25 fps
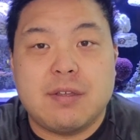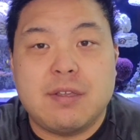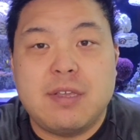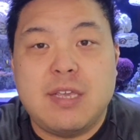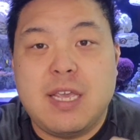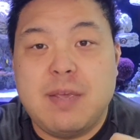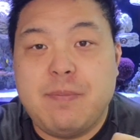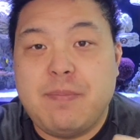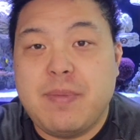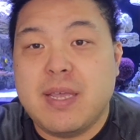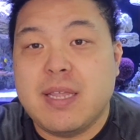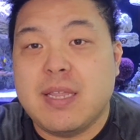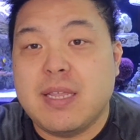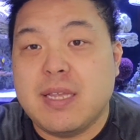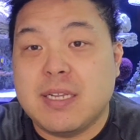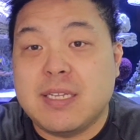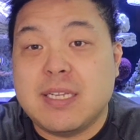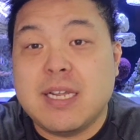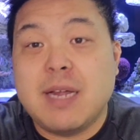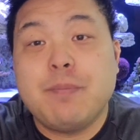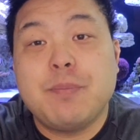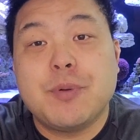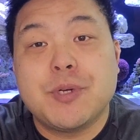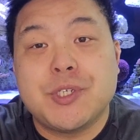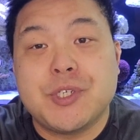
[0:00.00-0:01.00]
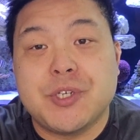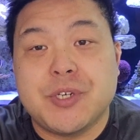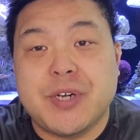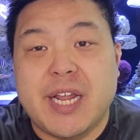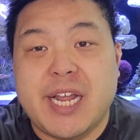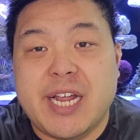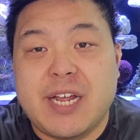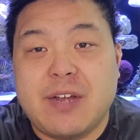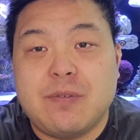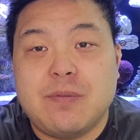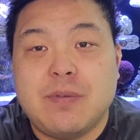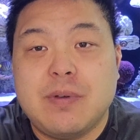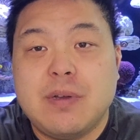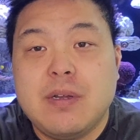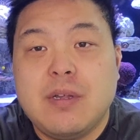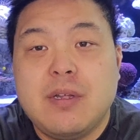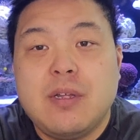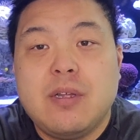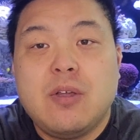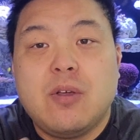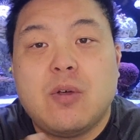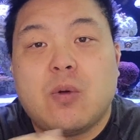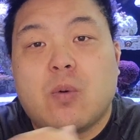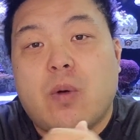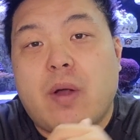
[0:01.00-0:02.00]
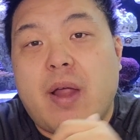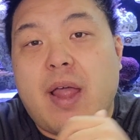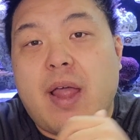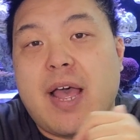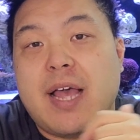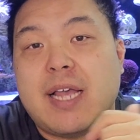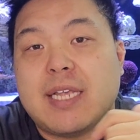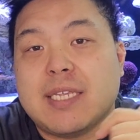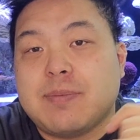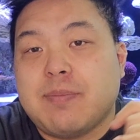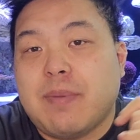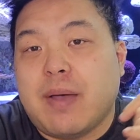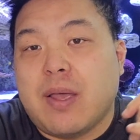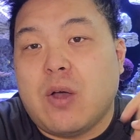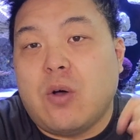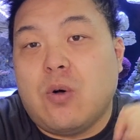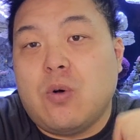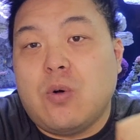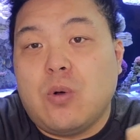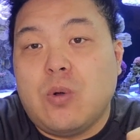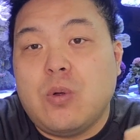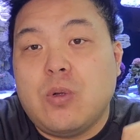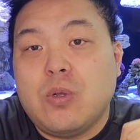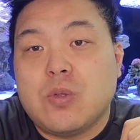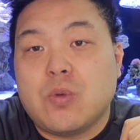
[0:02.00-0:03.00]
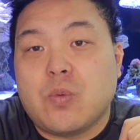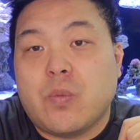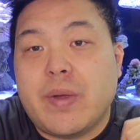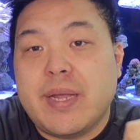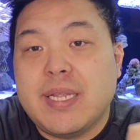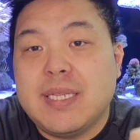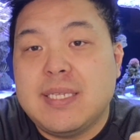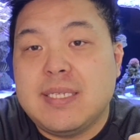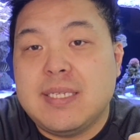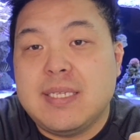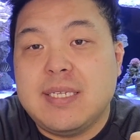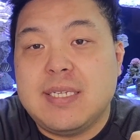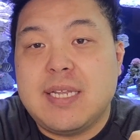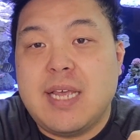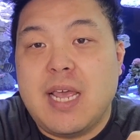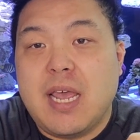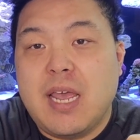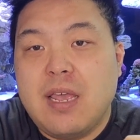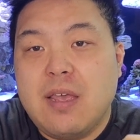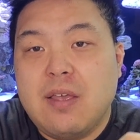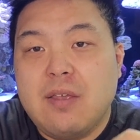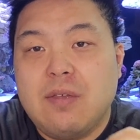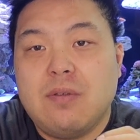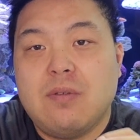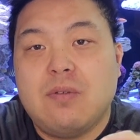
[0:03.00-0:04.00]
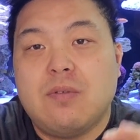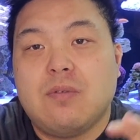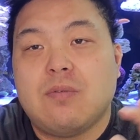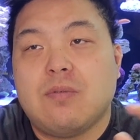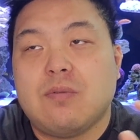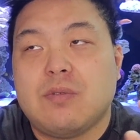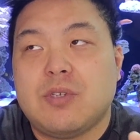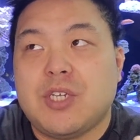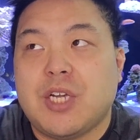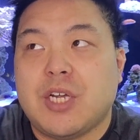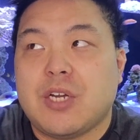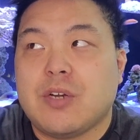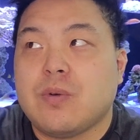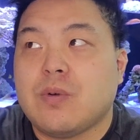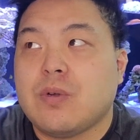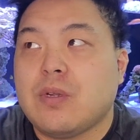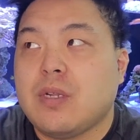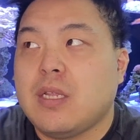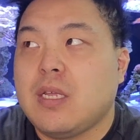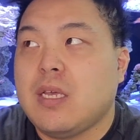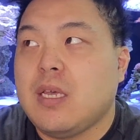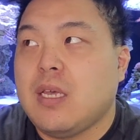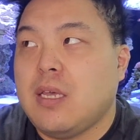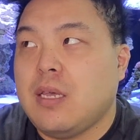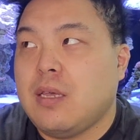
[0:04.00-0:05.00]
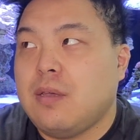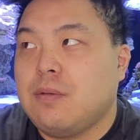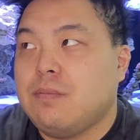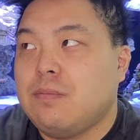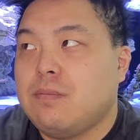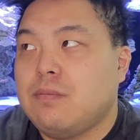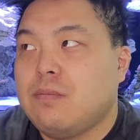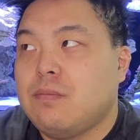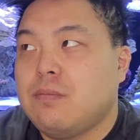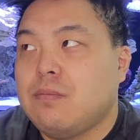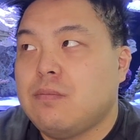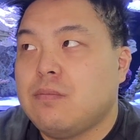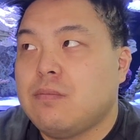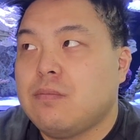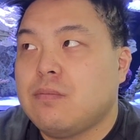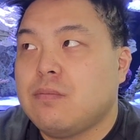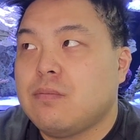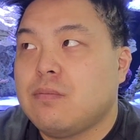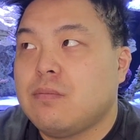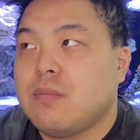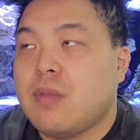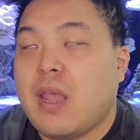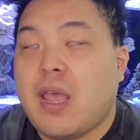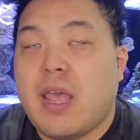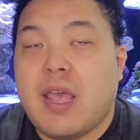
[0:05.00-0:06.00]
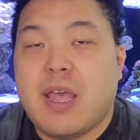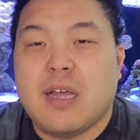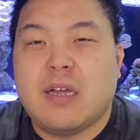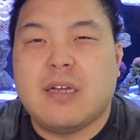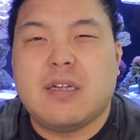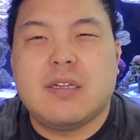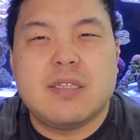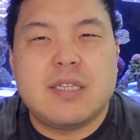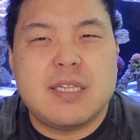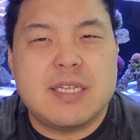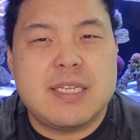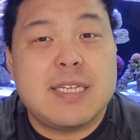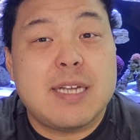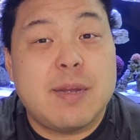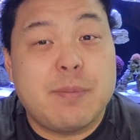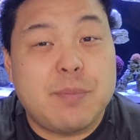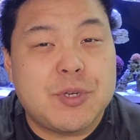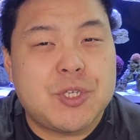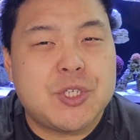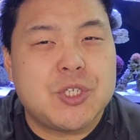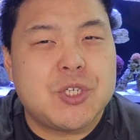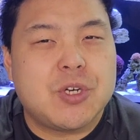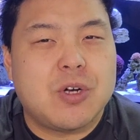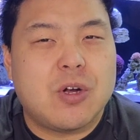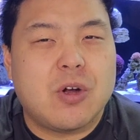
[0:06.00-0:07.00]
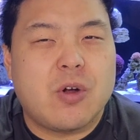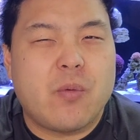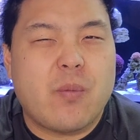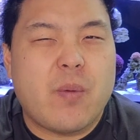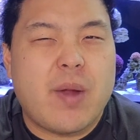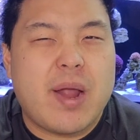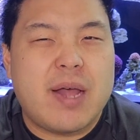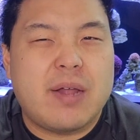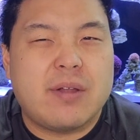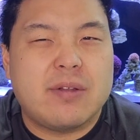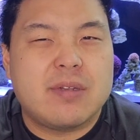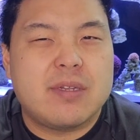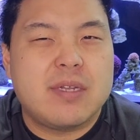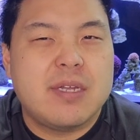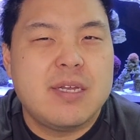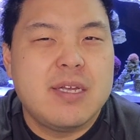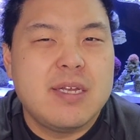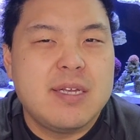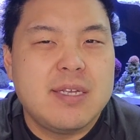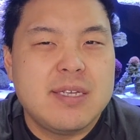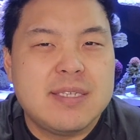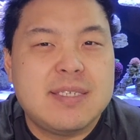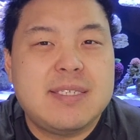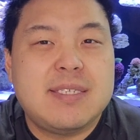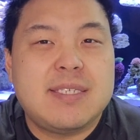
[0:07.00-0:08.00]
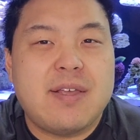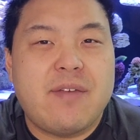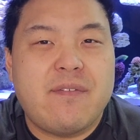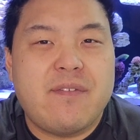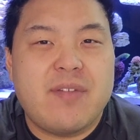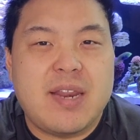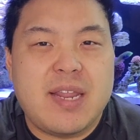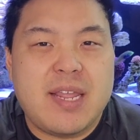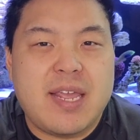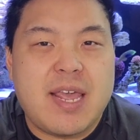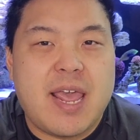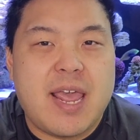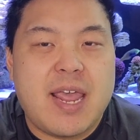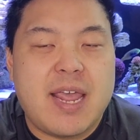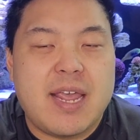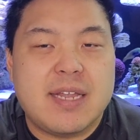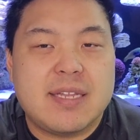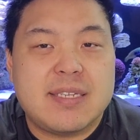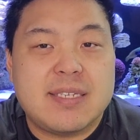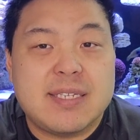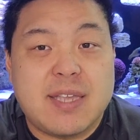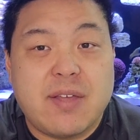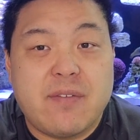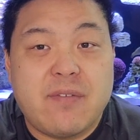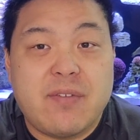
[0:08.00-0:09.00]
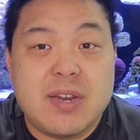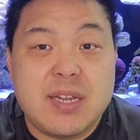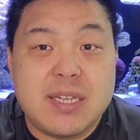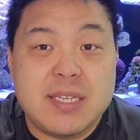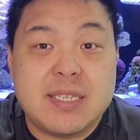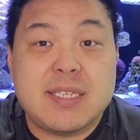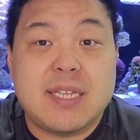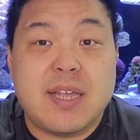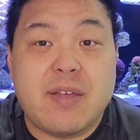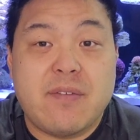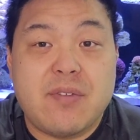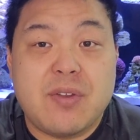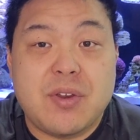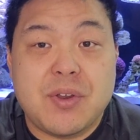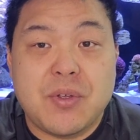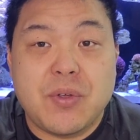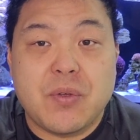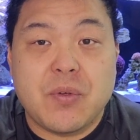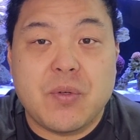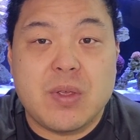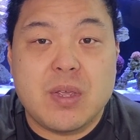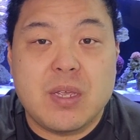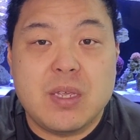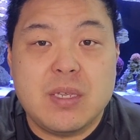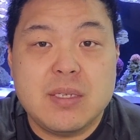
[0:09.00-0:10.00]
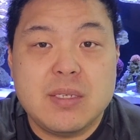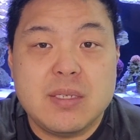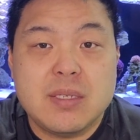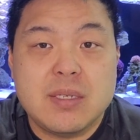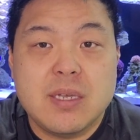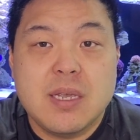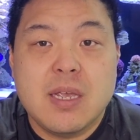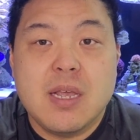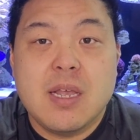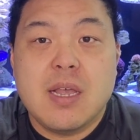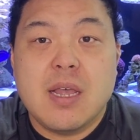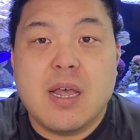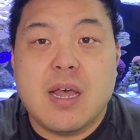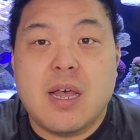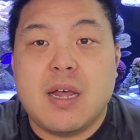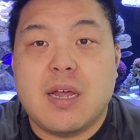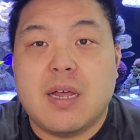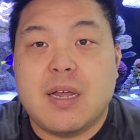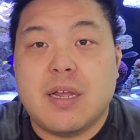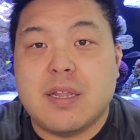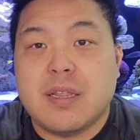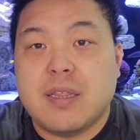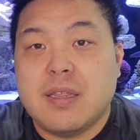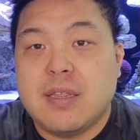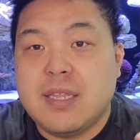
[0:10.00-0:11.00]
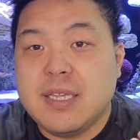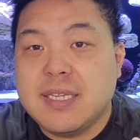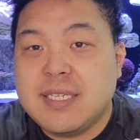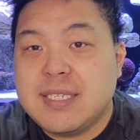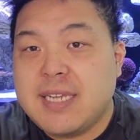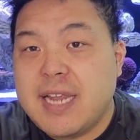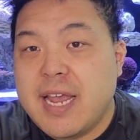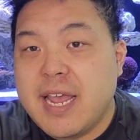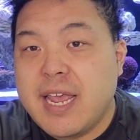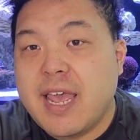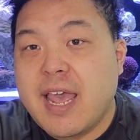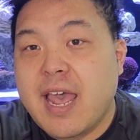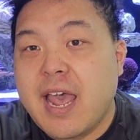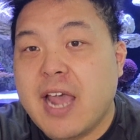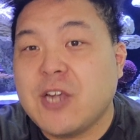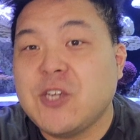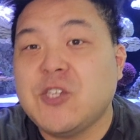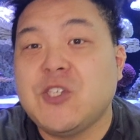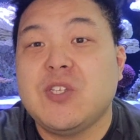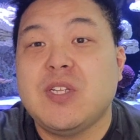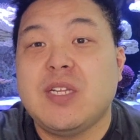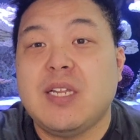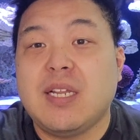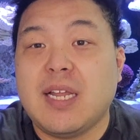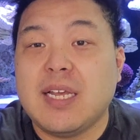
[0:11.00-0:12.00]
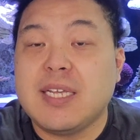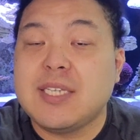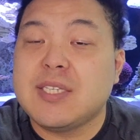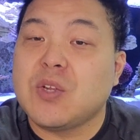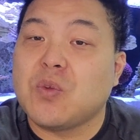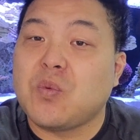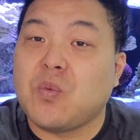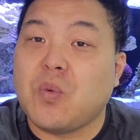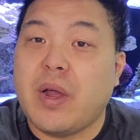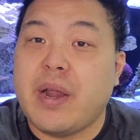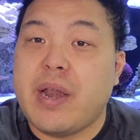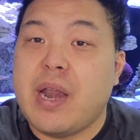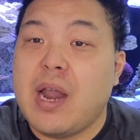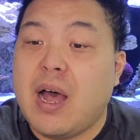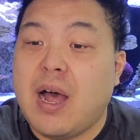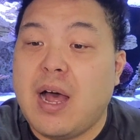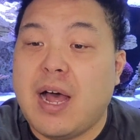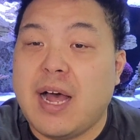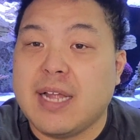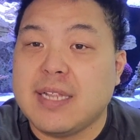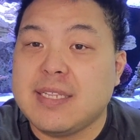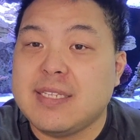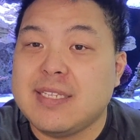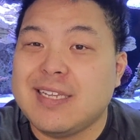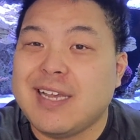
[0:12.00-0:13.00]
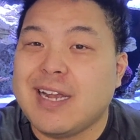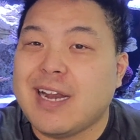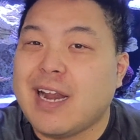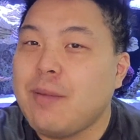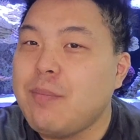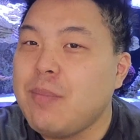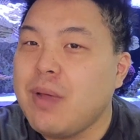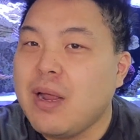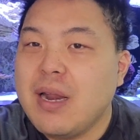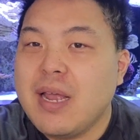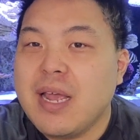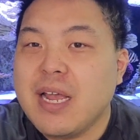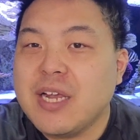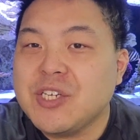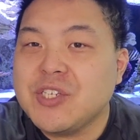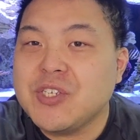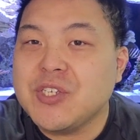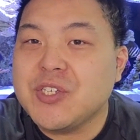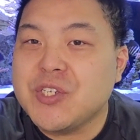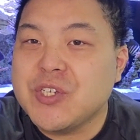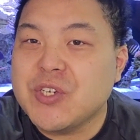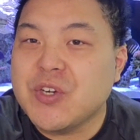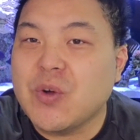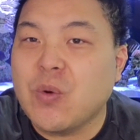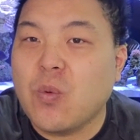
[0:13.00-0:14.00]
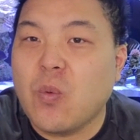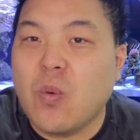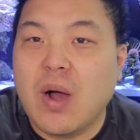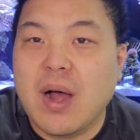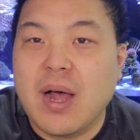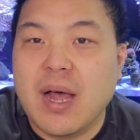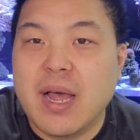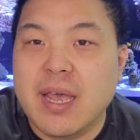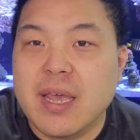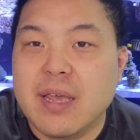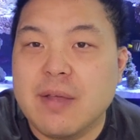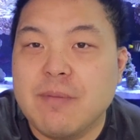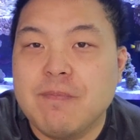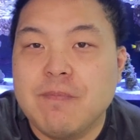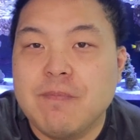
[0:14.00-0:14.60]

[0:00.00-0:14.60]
keeping the temperature down. Whereas my old Red Sea tank generally held the temperature around 78, 77 degrees. This tank actually likes to run hot, and I'm not actually sure why.